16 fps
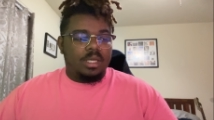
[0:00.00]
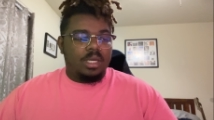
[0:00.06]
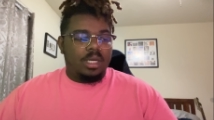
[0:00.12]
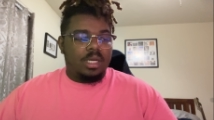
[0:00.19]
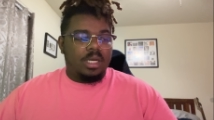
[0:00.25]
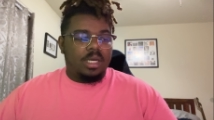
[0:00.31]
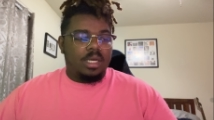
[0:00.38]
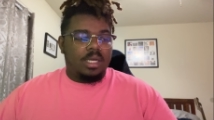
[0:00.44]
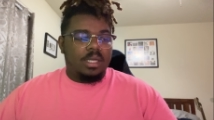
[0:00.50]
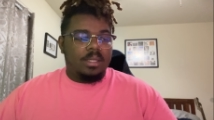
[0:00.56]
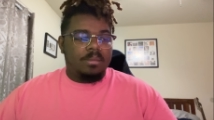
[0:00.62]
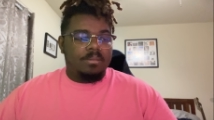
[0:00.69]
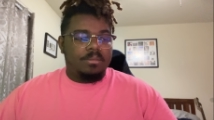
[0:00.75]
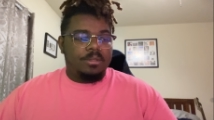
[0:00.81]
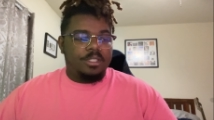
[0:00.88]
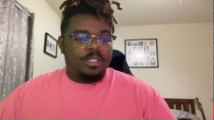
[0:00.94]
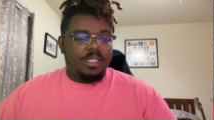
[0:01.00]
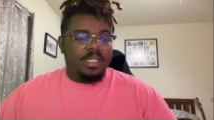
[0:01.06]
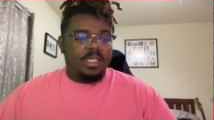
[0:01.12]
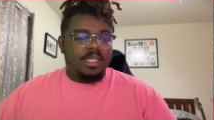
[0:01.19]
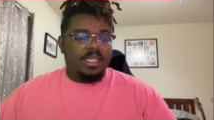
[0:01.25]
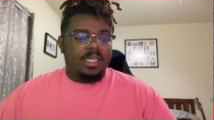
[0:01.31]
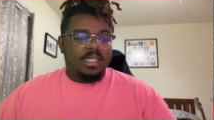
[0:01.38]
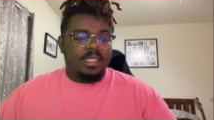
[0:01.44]
Um,
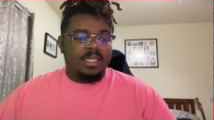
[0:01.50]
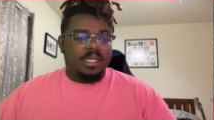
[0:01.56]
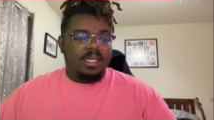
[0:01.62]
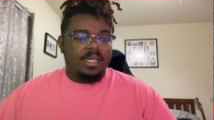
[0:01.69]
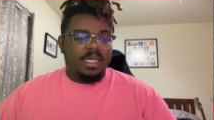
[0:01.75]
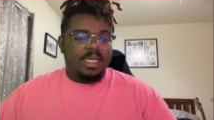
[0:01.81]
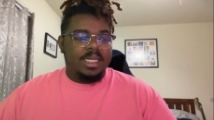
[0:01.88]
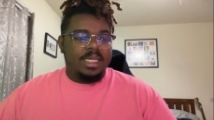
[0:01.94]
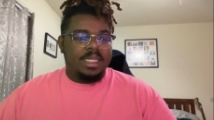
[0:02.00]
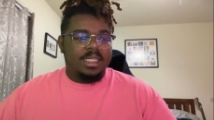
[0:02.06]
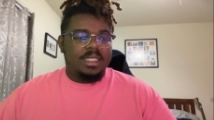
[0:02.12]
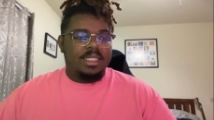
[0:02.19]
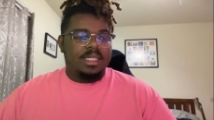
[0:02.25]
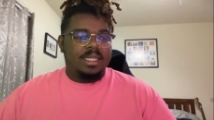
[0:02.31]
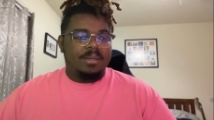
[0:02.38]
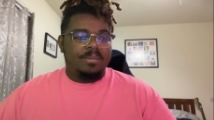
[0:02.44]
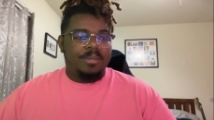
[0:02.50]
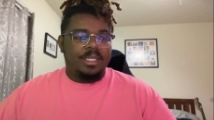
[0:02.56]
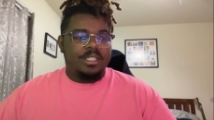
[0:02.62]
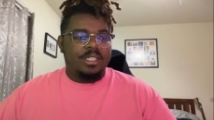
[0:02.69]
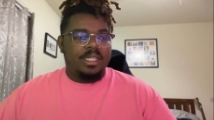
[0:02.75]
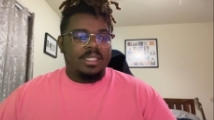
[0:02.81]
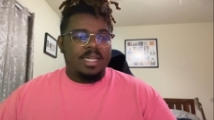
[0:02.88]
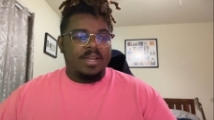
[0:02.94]
she is hilarious, but
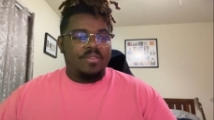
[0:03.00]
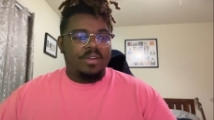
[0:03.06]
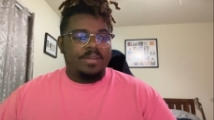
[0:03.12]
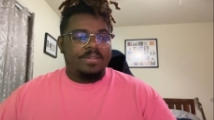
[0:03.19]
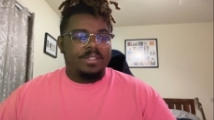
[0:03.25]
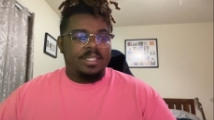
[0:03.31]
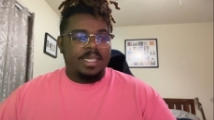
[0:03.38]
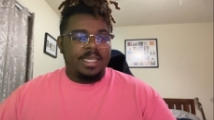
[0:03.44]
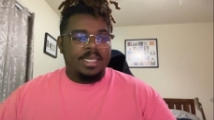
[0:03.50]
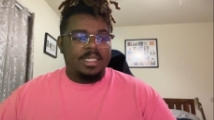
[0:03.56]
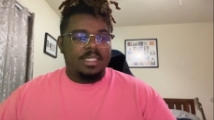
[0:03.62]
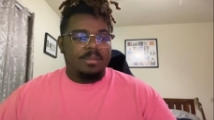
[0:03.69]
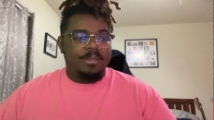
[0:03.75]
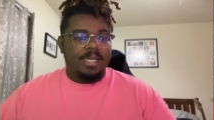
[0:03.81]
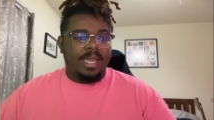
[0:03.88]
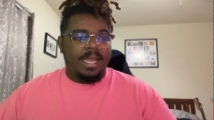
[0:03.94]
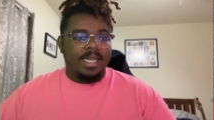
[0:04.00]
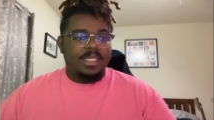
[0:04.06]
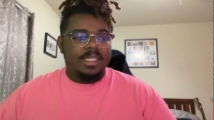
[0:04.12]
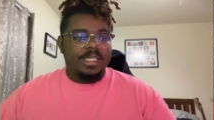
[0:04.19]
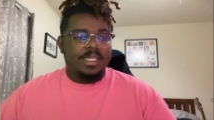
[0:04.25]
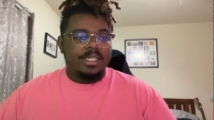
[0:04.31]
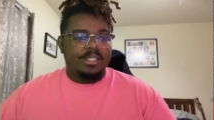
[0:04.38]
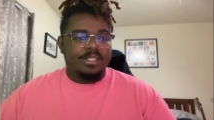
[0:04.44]
she doesn't have enough scenes to be A
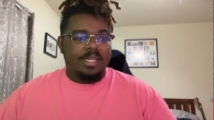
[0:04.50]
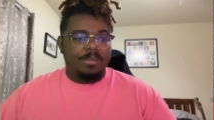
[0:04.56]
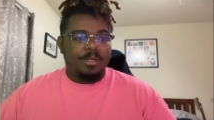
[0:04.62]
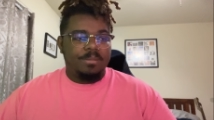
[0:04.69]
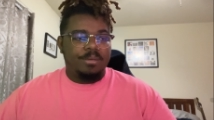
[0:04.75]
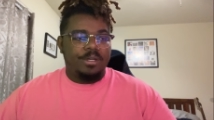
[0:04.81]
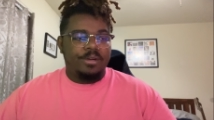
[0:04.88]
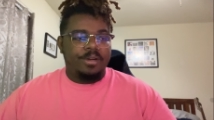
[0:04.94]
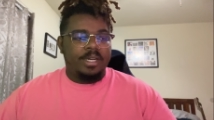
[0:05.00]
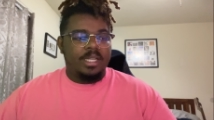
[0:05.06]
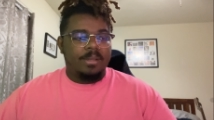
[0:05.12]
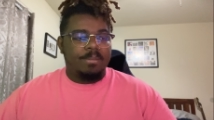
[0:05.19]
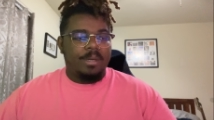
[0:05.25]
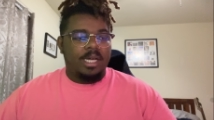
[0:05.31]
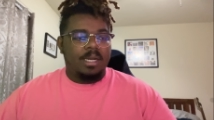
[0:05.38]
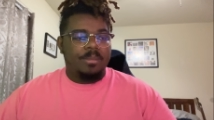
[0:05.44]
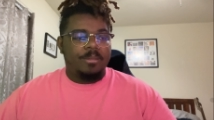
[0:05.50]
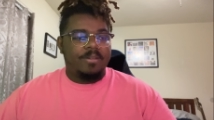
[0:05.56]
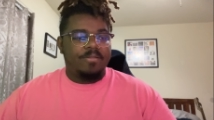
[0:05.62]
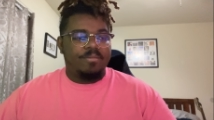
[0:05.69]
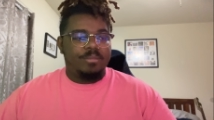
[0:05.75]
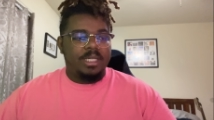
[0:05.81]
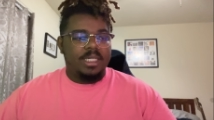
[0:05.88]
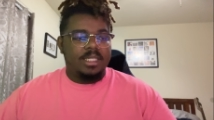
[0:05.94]
tier, so I'm gonna put her in the bottom
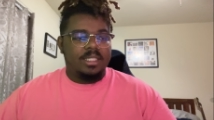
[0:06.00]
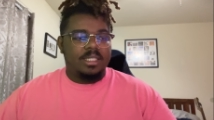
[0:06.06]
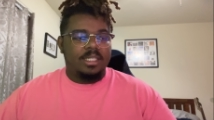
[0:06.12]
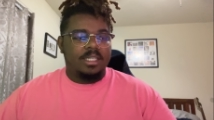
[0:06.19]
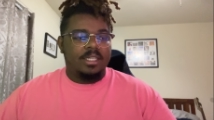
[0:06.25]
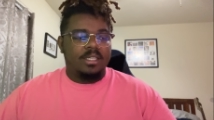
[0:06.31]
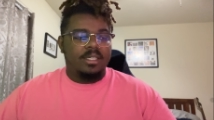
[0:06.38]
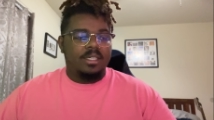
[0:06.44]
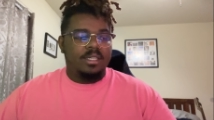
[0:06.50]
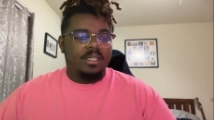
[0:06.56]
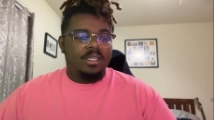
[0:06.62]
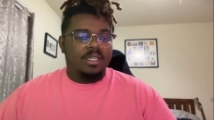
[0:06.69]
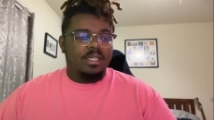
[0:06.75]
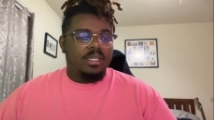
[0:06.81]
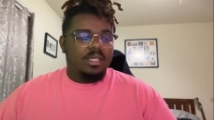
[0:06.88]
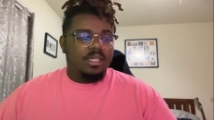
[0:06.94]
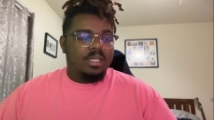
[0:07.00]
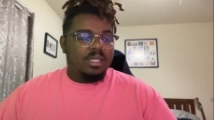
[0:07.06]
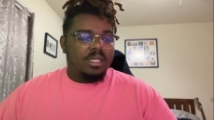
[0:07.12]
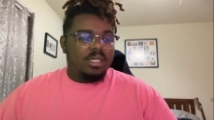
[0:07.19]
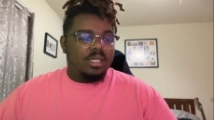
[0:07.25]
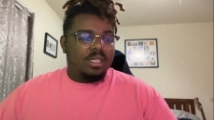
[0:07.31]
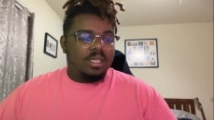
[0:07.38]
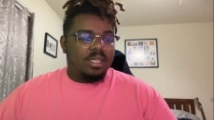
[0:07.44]
of B tier.
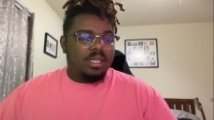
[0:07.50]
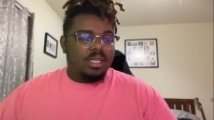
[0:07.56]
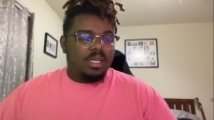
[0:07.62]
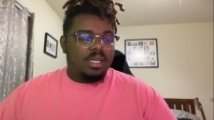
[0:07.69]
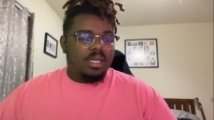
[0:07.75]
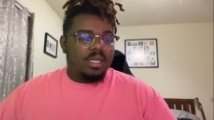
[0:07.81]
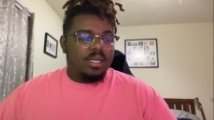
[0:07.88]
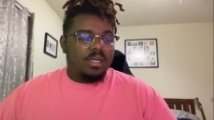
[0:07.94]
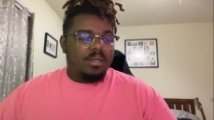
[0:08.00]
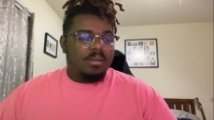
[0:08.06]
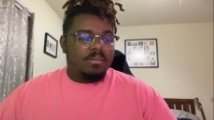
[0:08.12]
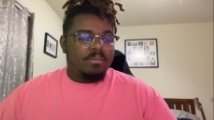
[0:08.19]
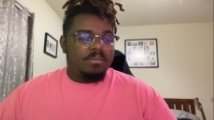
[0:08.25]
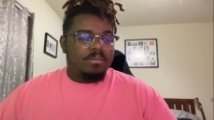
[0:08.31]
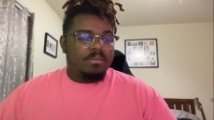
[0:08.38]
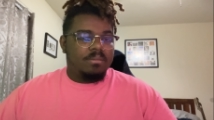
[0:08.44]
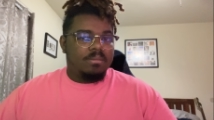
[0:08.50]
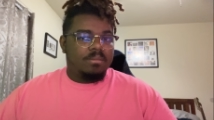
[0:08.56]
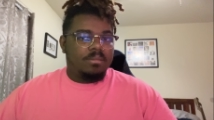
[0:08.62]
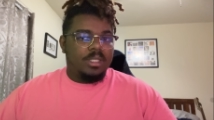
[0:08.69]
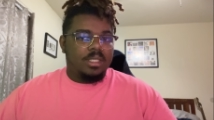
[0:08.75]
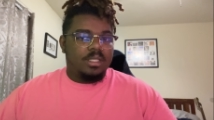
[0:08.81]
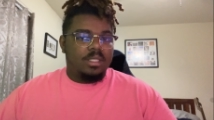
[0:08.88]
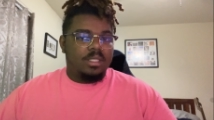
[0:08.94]
Um, let's